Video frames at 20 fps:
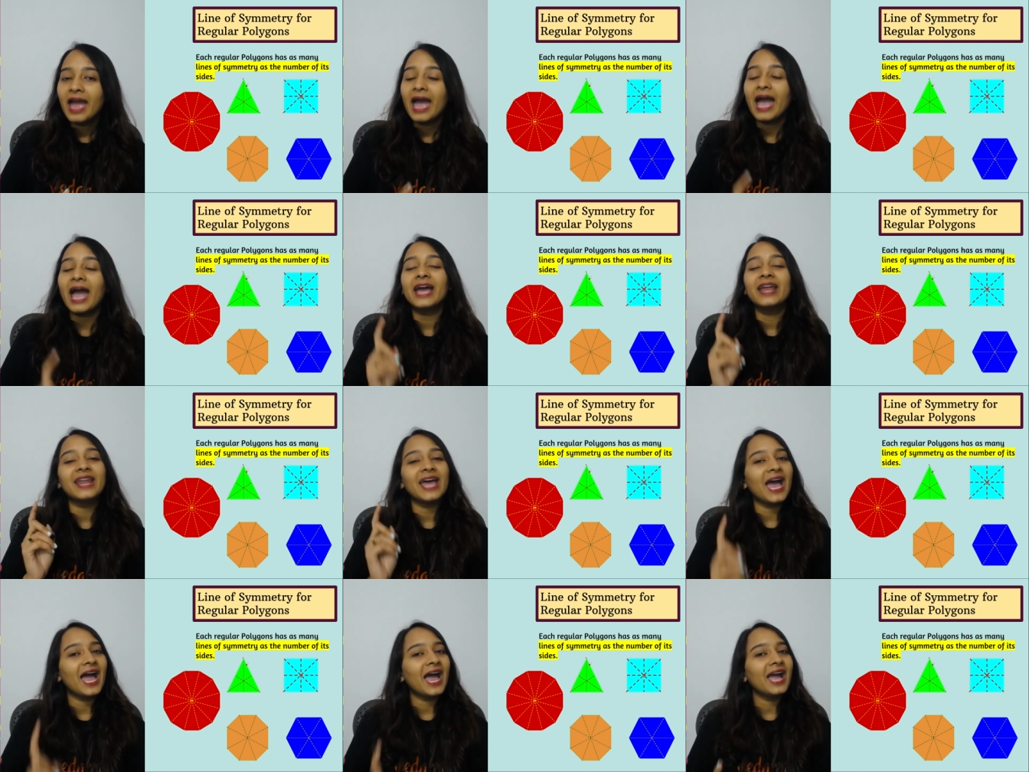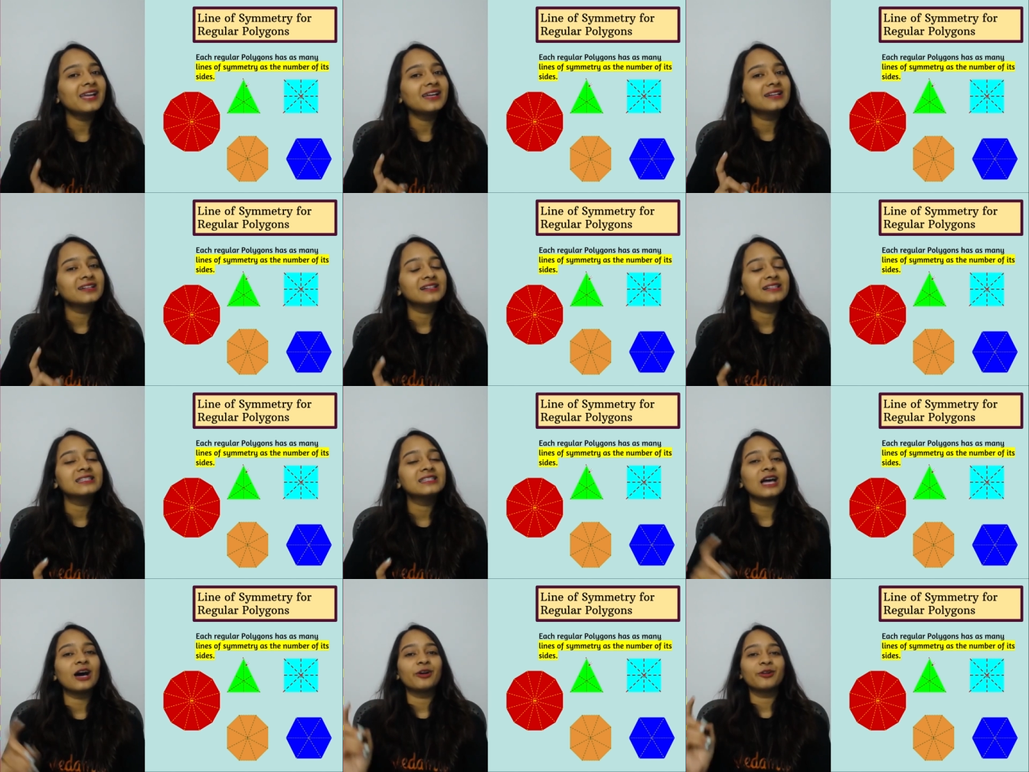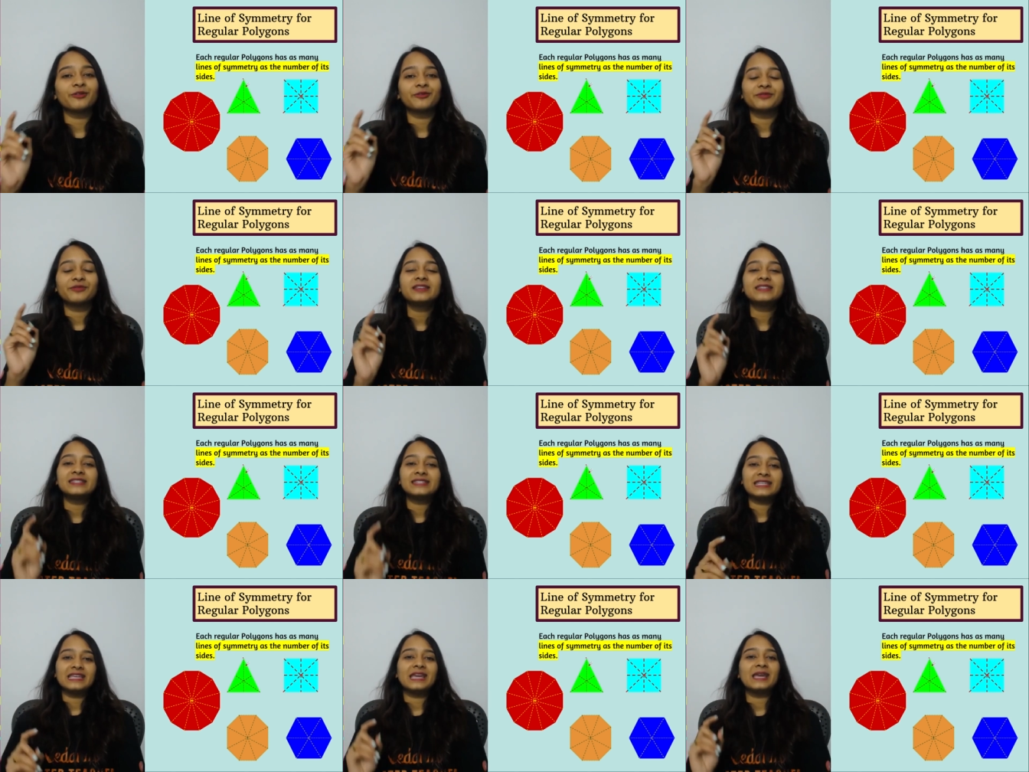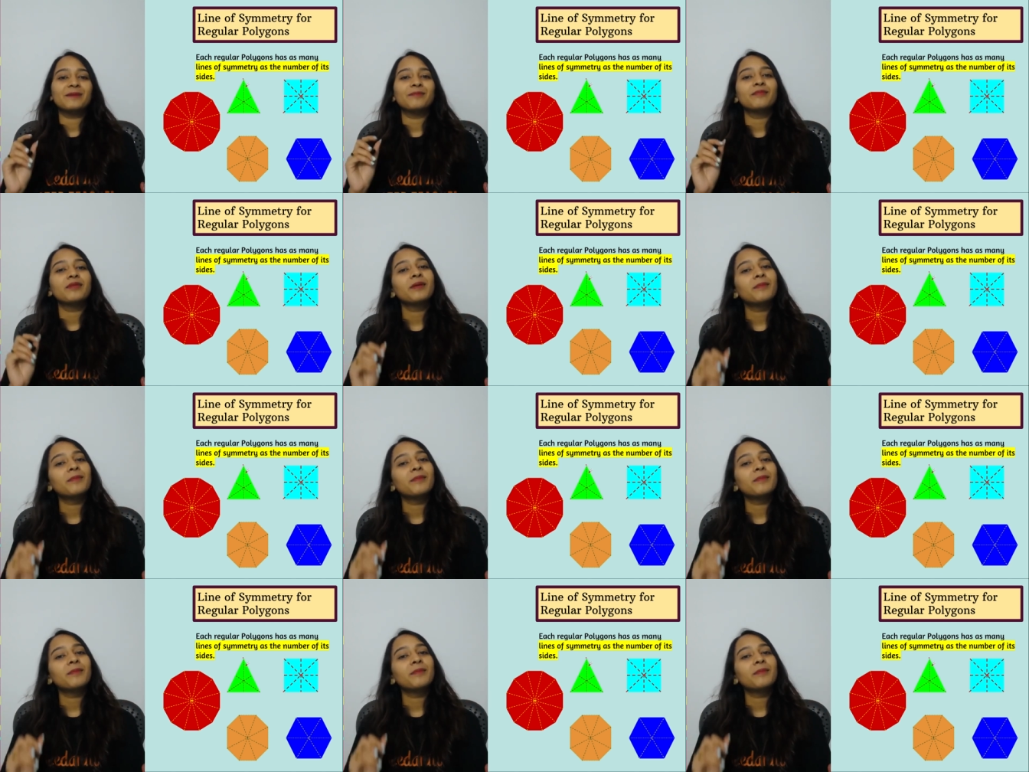and angles are of the same